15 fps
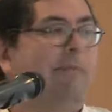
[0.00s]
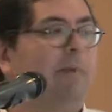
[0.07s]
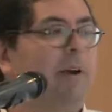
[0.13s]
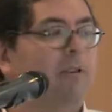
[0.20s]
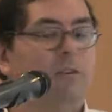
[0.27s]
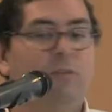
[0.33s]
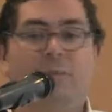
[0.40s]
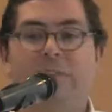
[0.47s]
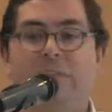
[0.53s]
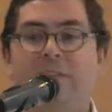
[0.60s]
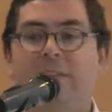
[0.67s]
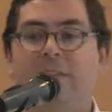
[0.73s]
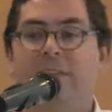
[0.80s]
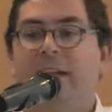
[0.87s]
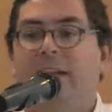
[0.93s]
why don't we
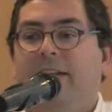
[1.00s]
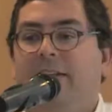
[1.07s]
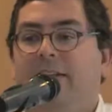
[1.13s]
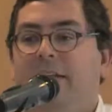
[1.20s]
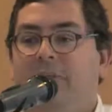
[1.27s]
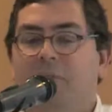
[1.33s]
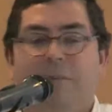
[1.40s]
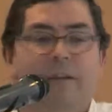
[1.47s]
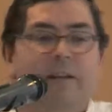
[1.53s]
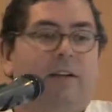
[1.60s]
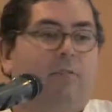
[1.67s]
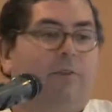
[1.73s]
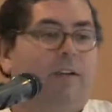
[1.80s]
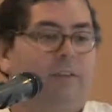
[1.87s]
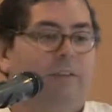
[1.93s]
see it done? Everyone
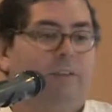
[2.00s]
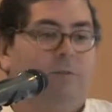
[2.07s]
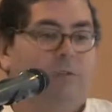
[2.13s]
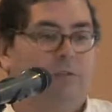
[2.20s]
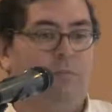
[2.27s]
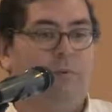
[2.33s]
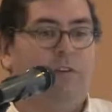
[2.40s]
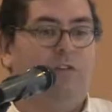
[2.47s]
agrees that we should